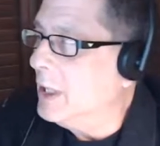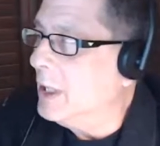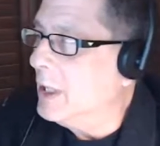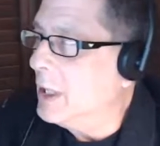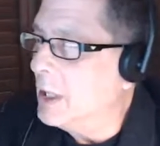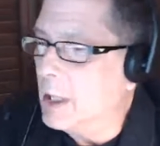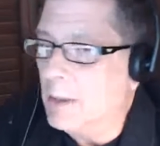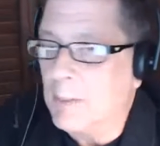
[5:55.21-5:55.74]

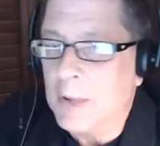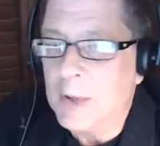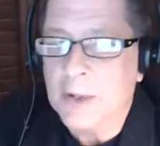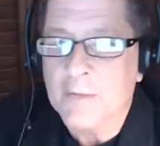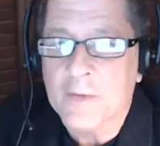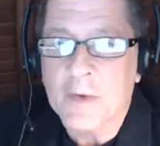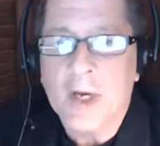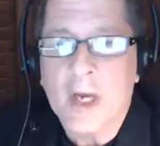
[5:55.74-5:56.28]
But
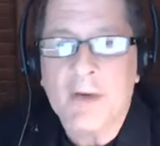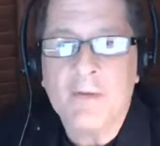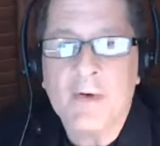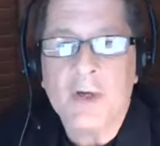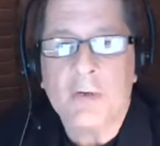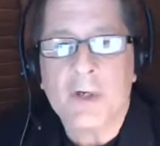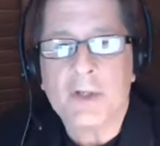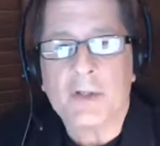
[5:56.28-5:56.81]
if you have any
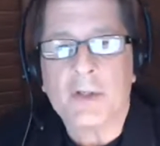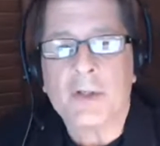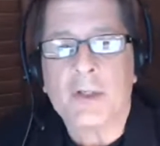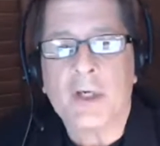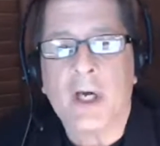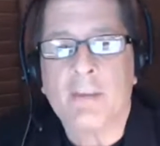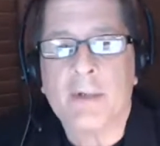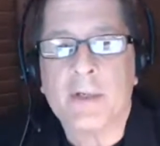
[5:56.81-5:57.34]
questions,
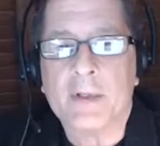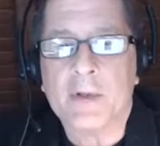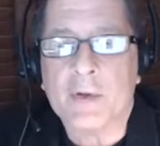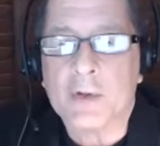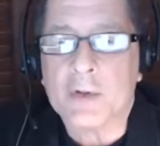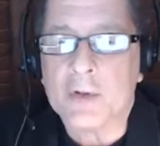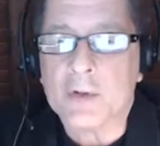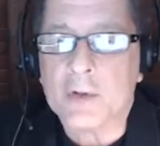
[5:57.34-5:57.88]
comments, or
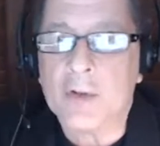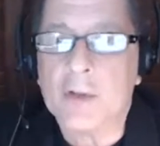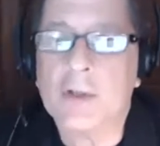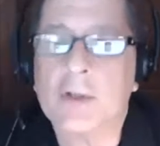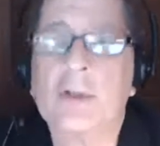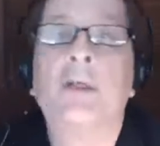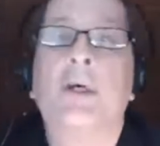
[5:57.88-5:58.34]
concerns,